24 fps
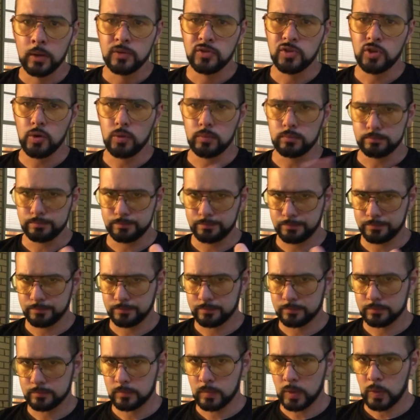So,
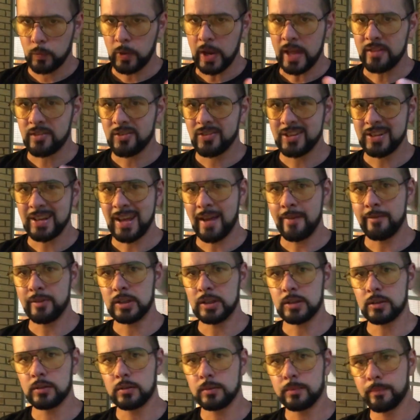rather than
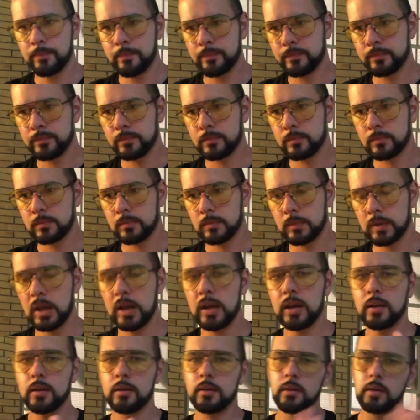having,
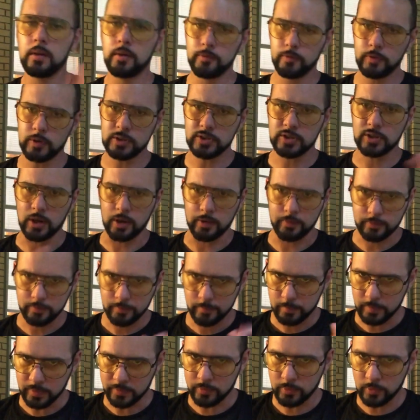first off,
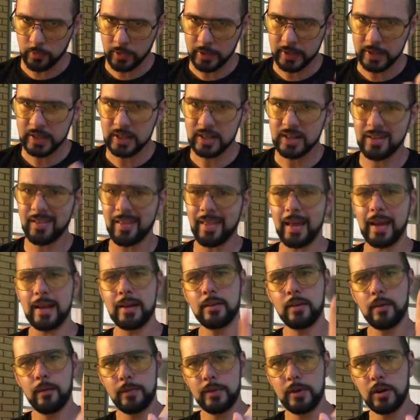before I get into that,
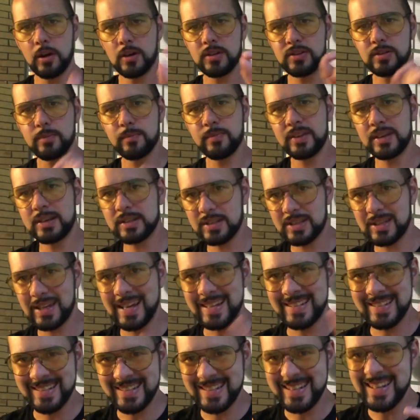there are some things that
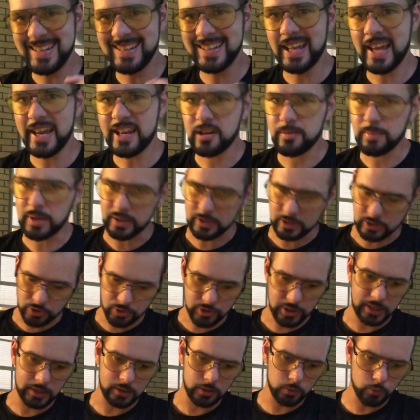I did like about this
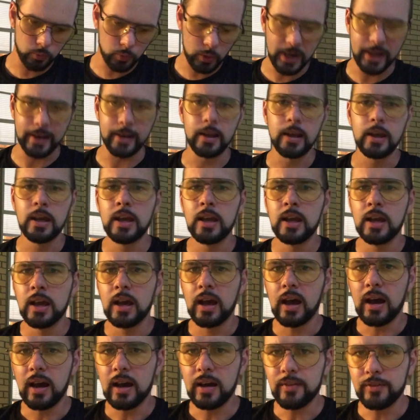trailer. One,
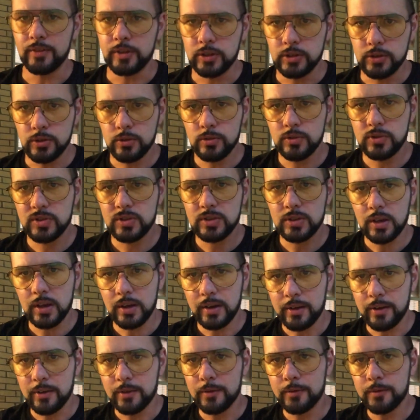the use
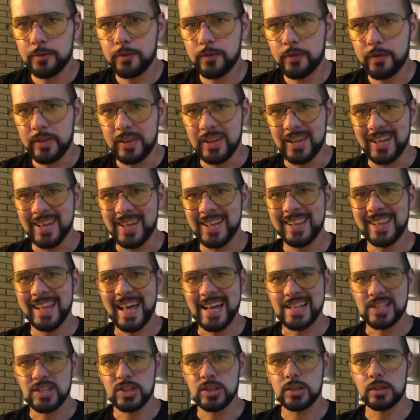of the
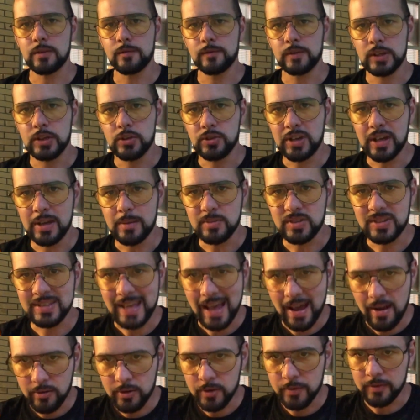classic video game
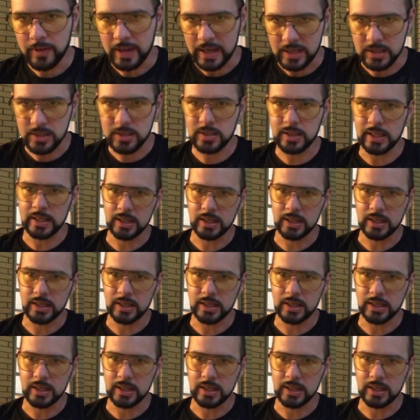sound effects,